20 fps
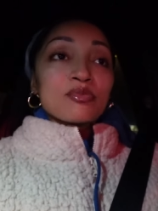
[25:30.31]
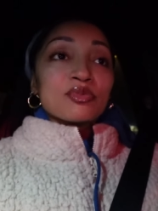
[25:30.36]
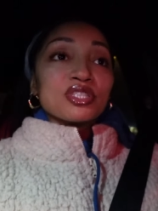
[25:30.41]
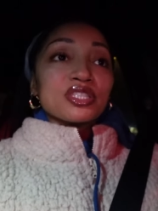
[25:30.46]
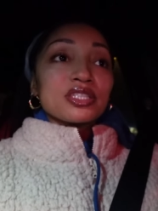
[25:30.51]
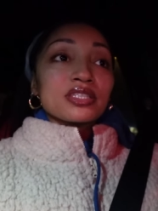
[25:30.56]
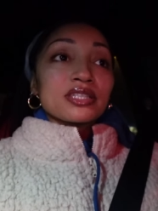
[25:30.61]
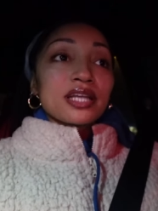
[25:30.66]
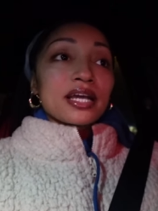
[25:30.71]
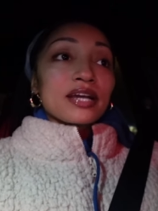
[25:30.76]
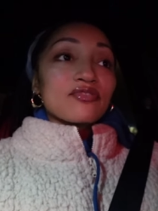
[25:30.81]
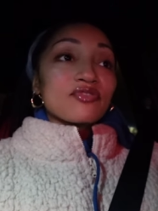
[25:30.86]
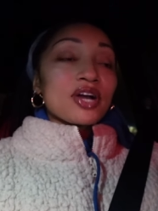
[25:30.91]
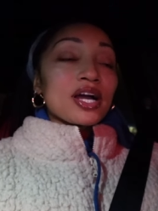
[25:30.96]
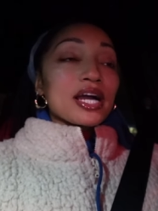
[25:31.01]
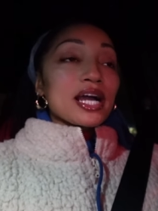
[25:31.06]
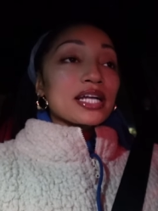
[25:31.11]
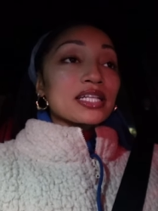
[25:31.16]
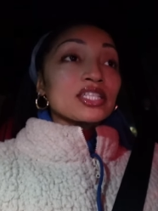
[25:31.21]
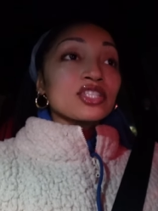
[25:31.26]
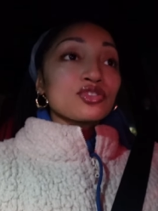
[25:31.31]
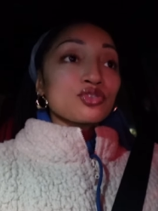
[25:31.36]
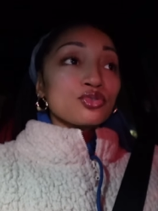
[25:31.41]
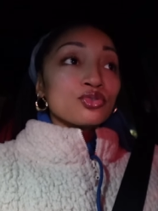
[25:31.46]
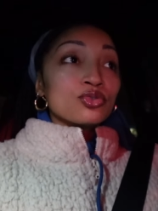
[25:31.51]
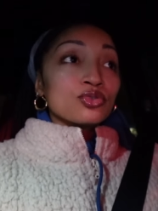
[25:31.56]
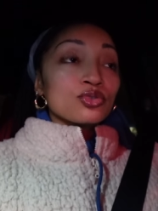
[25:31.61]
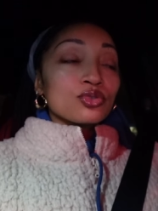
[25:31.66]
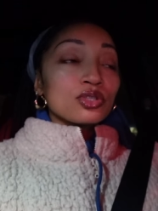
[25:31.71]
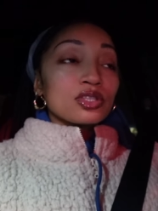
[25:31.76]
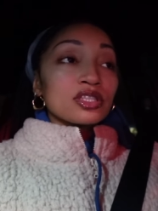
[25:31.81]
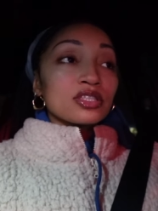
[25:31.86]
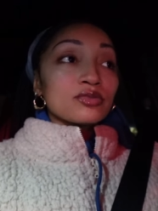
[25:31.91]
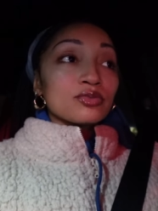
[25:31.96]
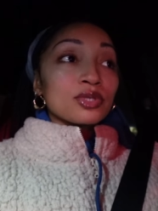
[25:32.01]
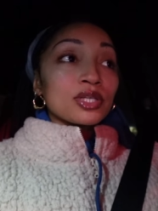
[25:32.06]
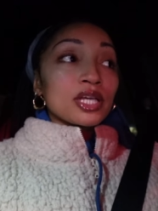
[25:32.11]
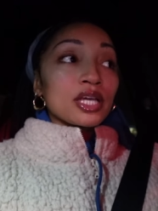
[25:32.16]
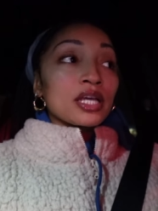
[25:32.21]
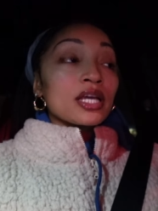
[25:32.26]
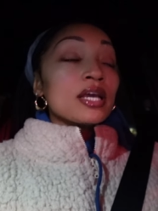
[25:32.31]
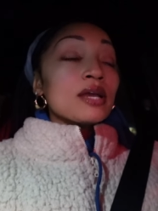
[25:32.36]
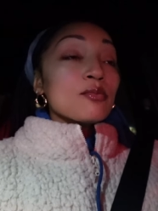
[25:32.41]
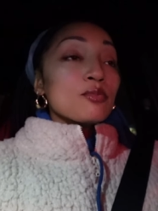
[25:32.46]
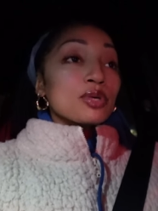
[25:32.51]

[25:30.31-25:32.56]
It's just like if I got this going on this weekend,